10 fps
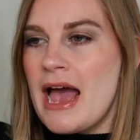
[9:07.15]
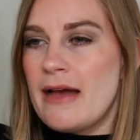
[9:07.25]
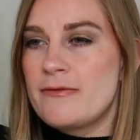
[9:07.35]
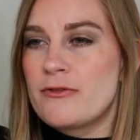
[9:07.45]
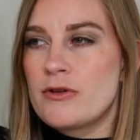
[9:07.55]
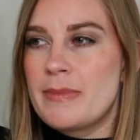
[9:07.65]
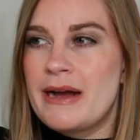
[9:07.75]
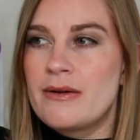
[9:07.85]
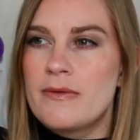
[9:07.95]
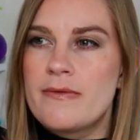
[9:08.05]
And for
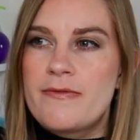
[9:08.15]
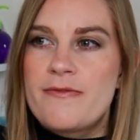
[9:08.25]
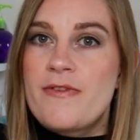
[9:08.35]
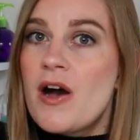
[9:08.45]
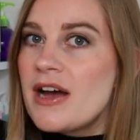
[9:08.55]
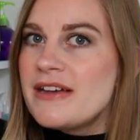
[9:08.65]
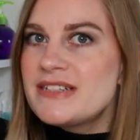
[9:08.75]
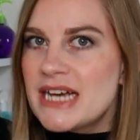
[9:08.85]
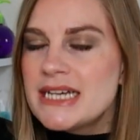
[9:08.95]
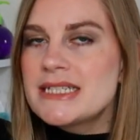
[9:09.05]
about five
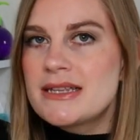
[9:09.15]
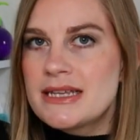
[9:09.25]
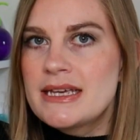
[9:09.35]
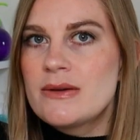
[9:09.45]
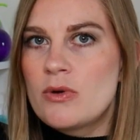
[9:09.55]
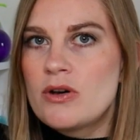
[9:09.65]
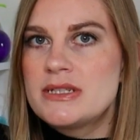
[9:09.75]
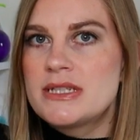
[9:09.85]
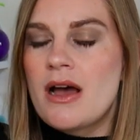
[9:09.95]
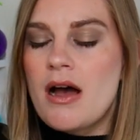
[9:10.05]
days, I think it
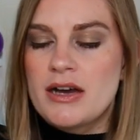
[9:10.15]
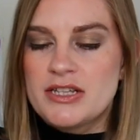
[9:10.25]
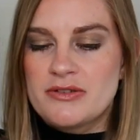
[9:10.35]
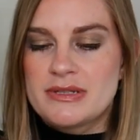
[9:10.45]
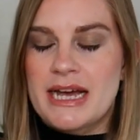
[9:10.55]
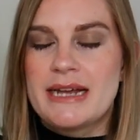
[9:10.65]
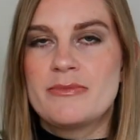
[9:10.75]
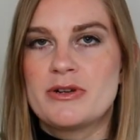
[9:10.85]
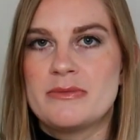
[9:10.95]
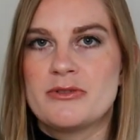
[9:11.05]
was, I used that in
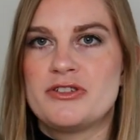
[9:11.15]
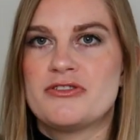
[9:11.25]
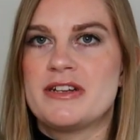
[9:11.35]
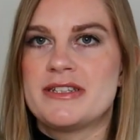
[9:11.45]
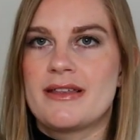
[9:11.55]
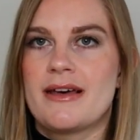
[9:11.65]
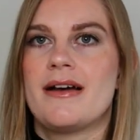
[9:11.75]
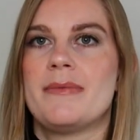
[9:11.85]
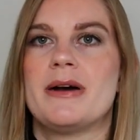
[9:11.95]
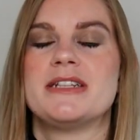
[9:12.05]
body moisturiser that
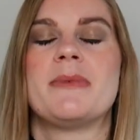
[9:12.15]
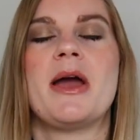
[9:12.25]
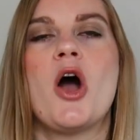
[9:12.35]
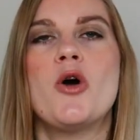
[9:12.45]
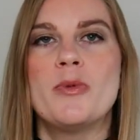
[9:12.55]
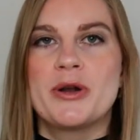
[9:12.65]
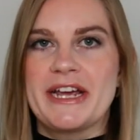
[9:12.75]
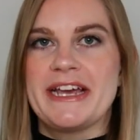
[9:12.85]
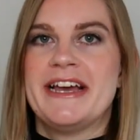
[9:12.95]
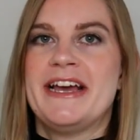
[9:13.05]
I applied to my whole
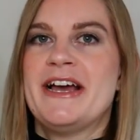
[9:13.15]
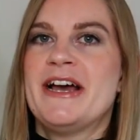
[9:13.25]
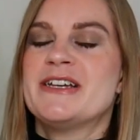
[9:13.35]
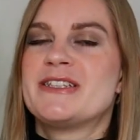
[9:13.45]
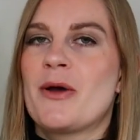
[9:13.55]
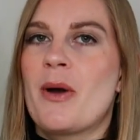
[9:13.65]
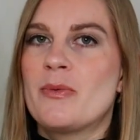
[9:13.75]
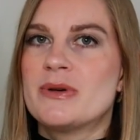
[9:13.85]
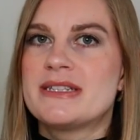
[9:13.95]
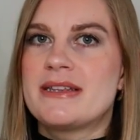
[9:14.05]
body. So I
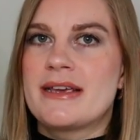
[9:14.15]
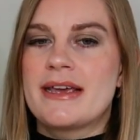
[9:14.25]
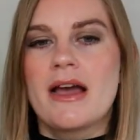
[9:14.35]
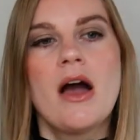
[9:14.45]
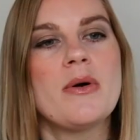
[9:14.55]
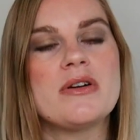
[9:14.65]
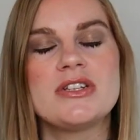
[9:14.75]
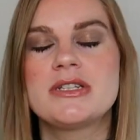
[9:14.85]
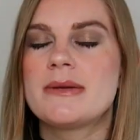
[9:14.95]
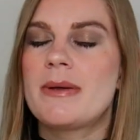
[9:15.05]
was thinking, oh, I'll
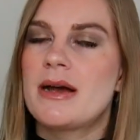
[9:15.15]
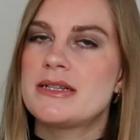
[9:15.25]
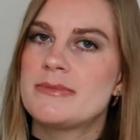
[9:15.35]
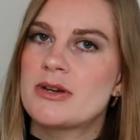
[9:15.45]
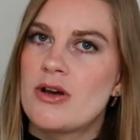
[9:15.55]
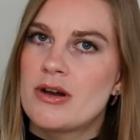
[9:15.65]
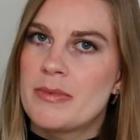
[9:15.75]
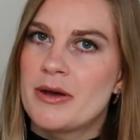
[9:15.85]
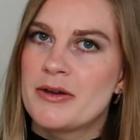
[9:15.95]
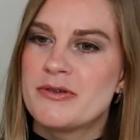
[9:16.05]
just apply it to my
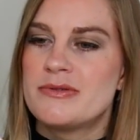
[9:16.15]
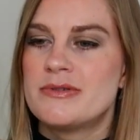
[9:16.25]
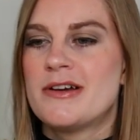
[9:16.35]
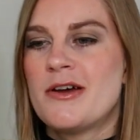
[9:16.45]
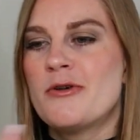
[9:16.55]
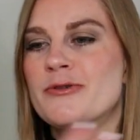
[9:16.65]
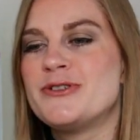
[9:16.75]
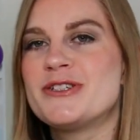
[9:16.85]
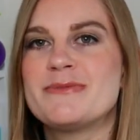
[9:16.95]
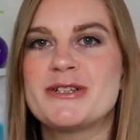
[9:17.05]
collarbone or
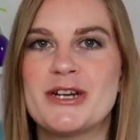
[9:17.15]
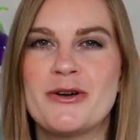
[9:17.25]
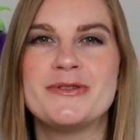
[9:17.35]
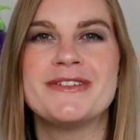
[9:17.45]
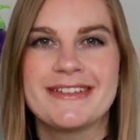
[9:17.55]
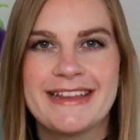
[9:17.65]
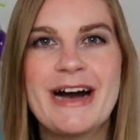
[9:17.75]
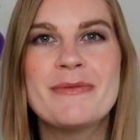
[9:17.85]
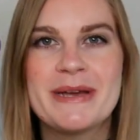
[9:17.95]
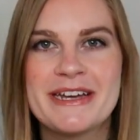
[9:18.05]
just my shoulders and
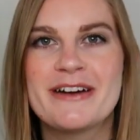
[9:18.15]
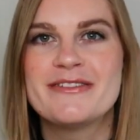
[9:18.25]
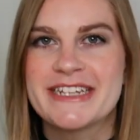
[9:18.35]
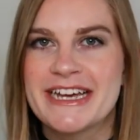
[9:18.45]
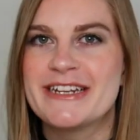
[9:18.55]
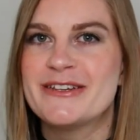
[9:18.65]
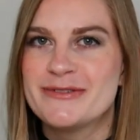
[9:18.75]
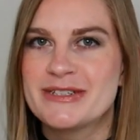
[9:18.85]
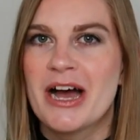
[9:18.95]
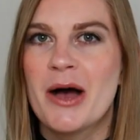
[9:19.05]
that'll be enough to get it
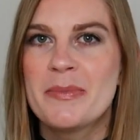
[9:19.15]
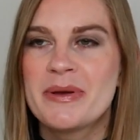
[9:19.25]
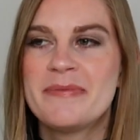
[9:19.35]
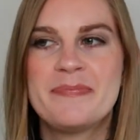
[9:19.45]
used up.